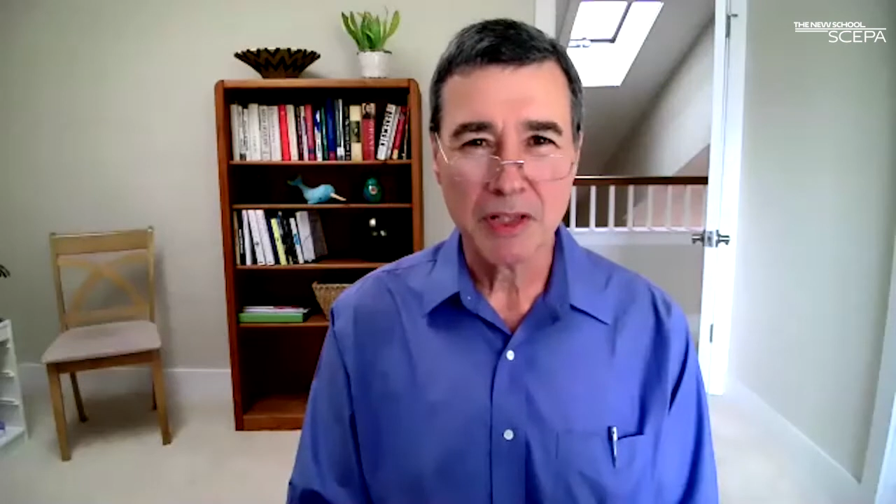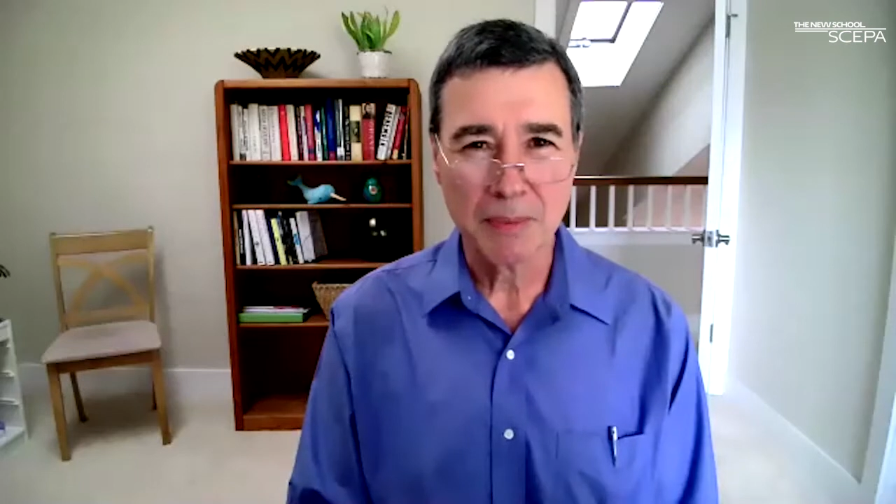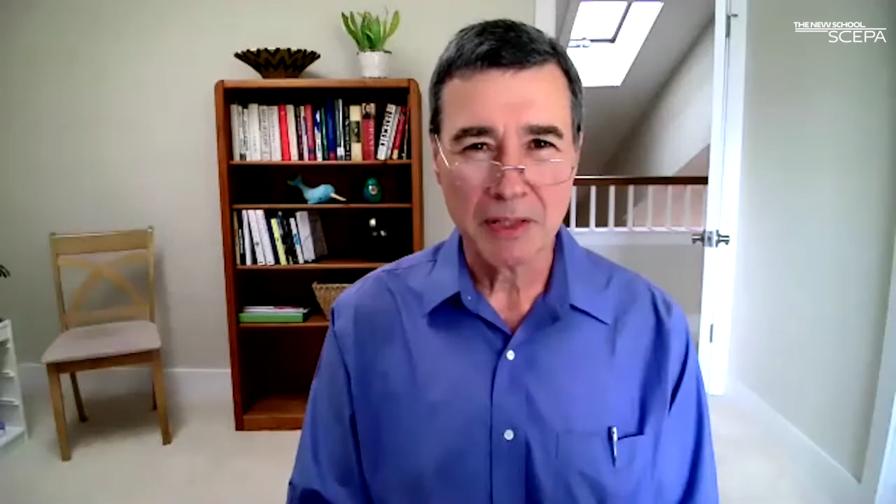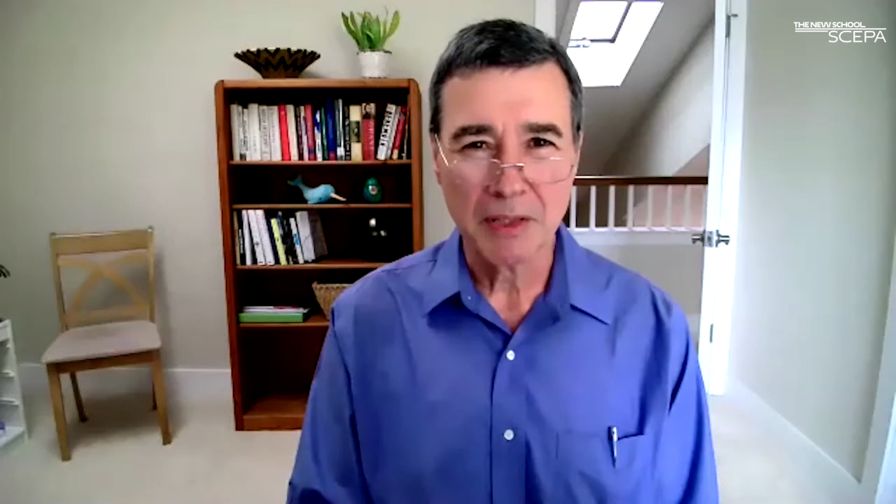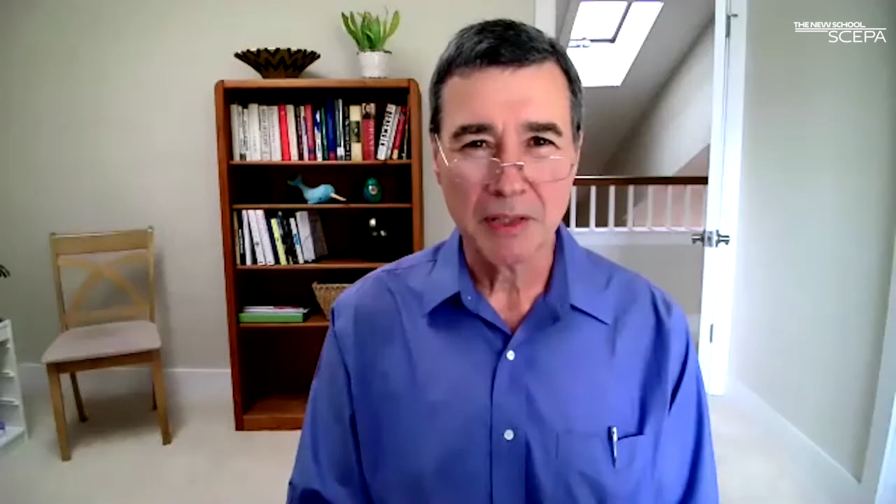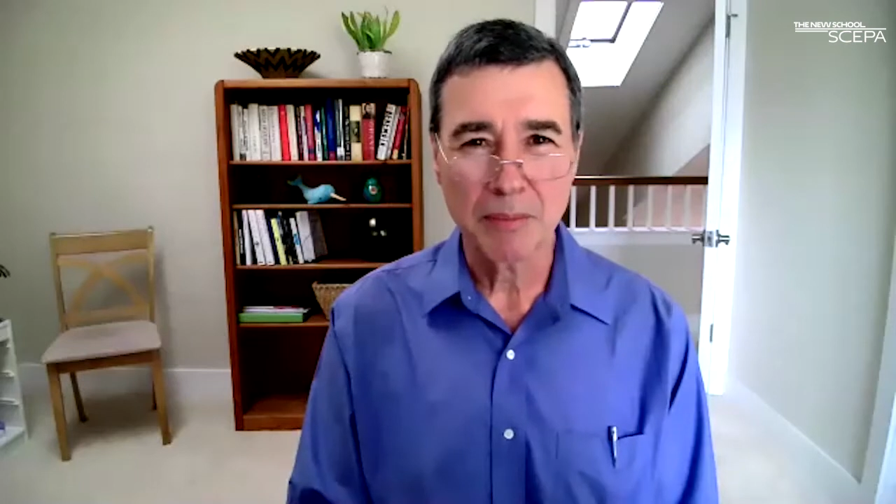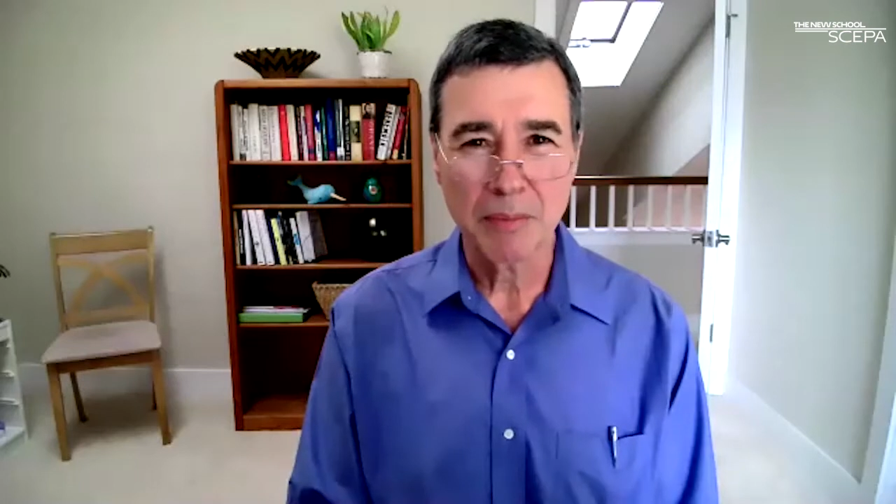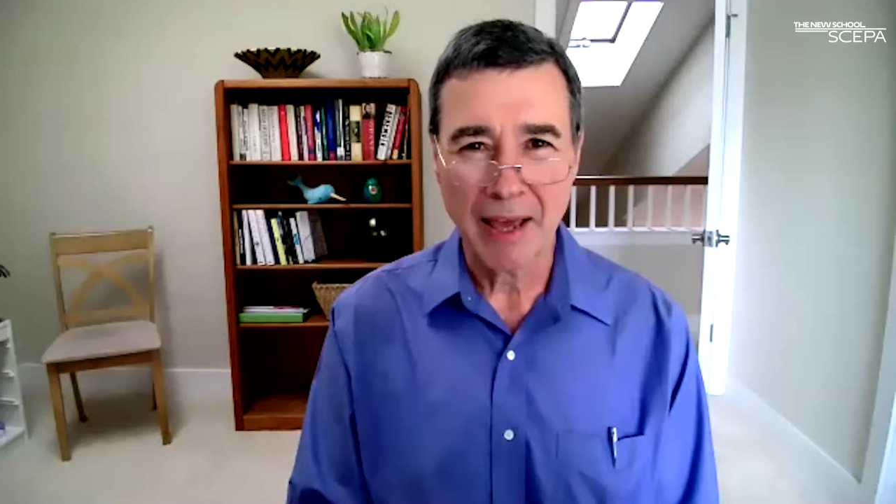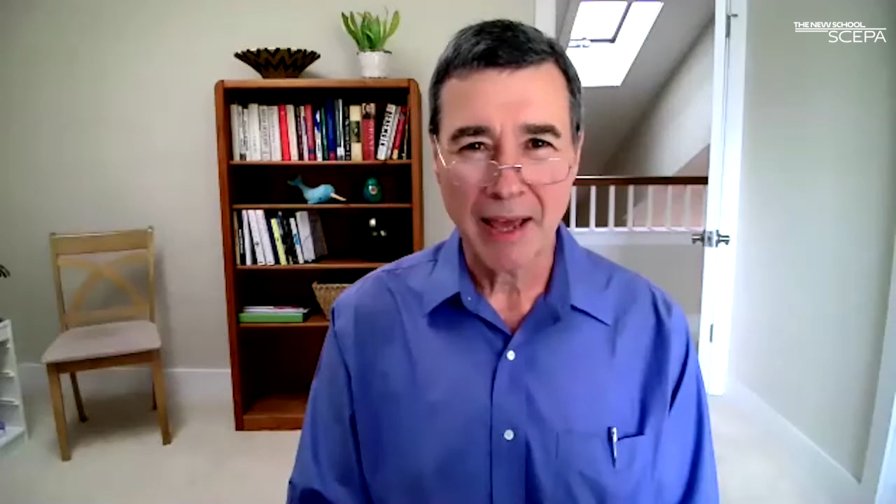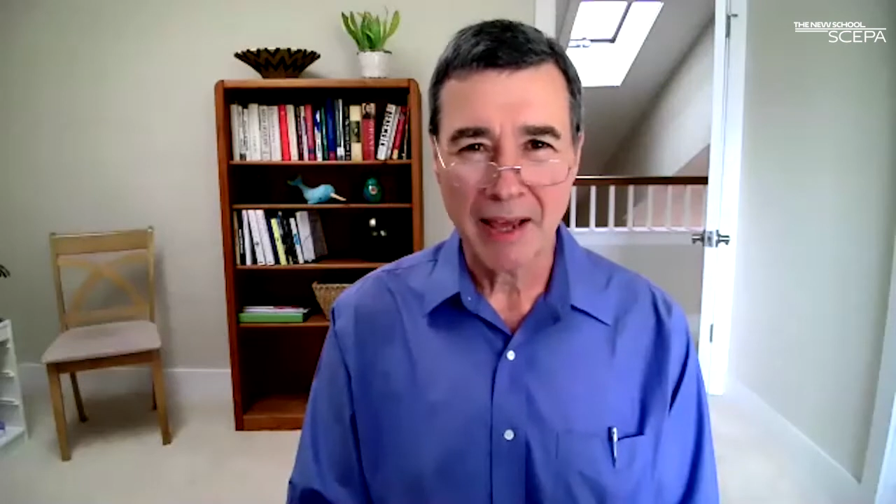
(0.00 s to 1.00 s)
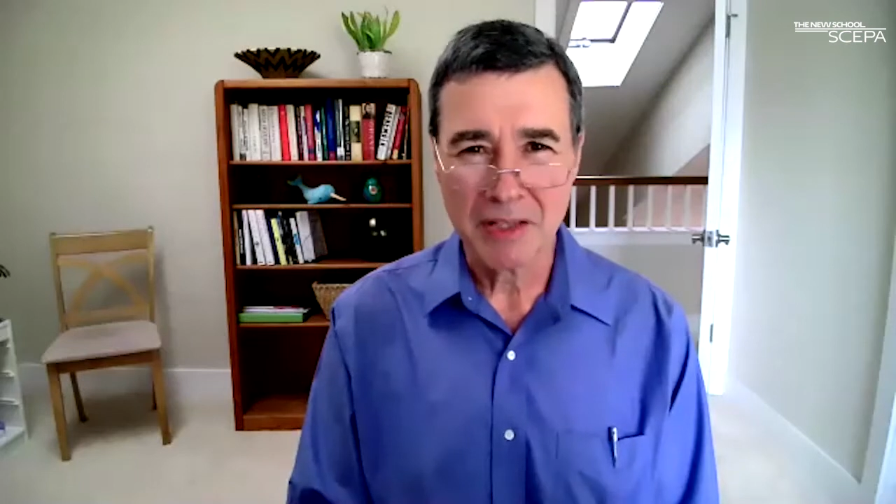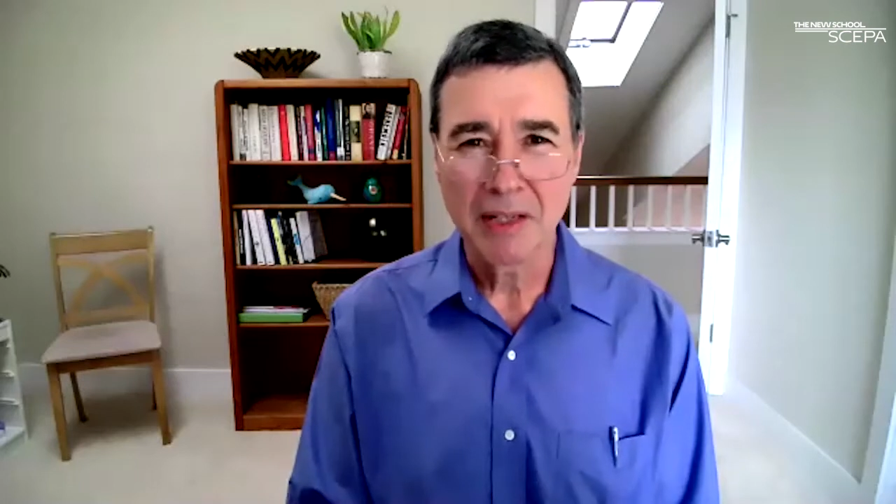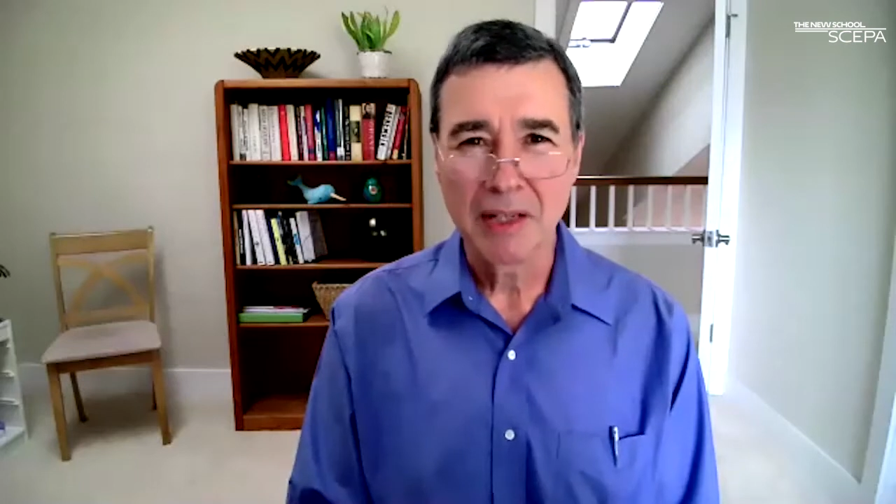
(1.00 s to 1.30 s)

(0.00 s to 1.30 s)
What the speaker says: especially Blacks.